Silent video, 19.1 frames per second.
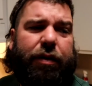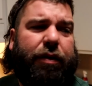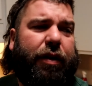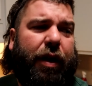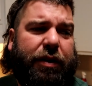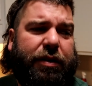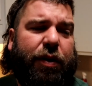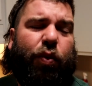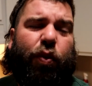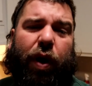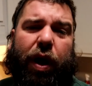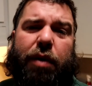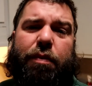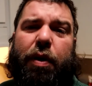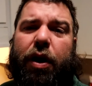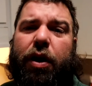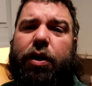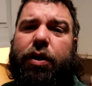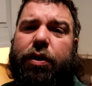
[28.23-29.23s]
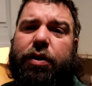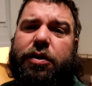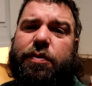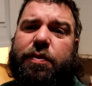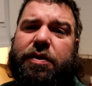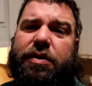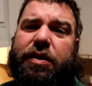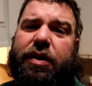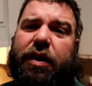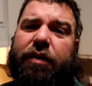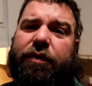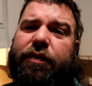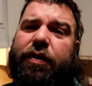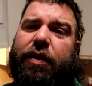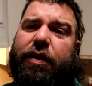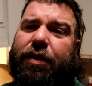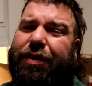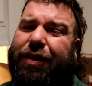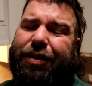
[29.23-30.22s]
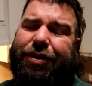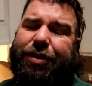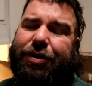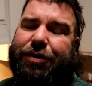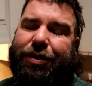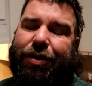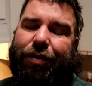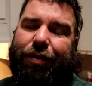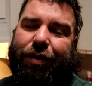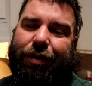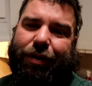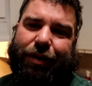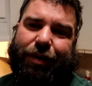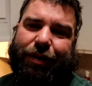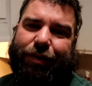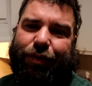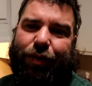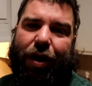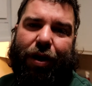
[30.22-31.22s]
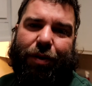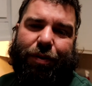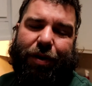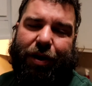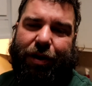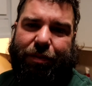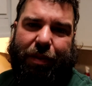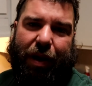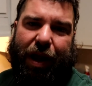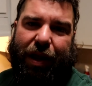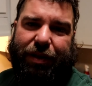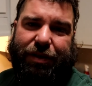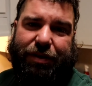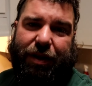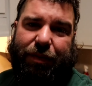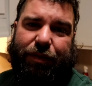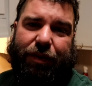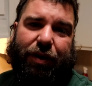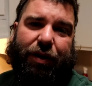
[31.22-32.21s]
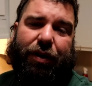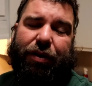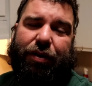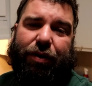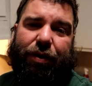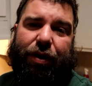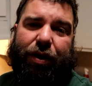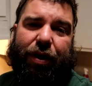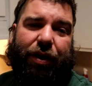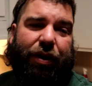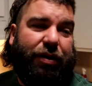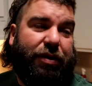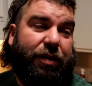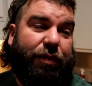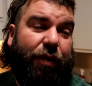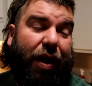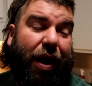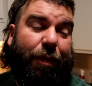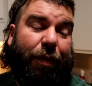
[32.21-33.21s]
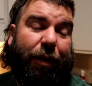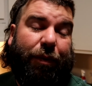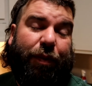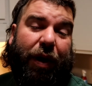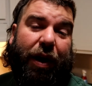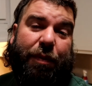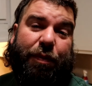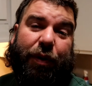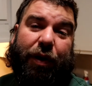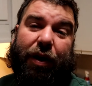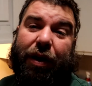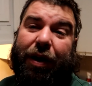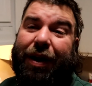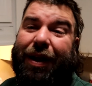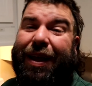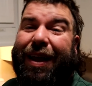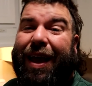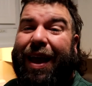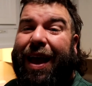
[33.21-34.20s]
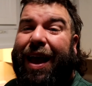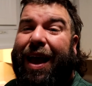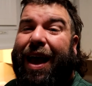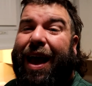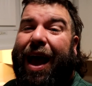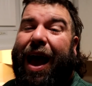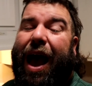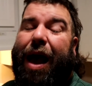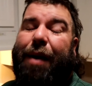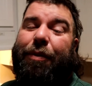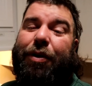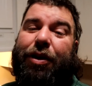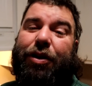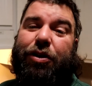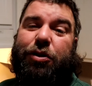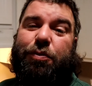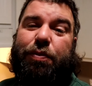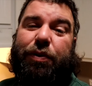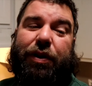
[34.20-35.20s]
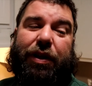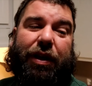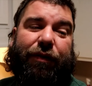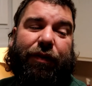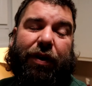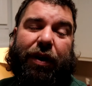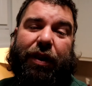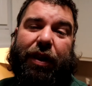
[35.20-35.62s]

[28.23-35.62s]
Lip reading: that's a way better Christmas gift than just going to Walmart and buying something and throwing it in some wrapping paper. I'm a huge believer in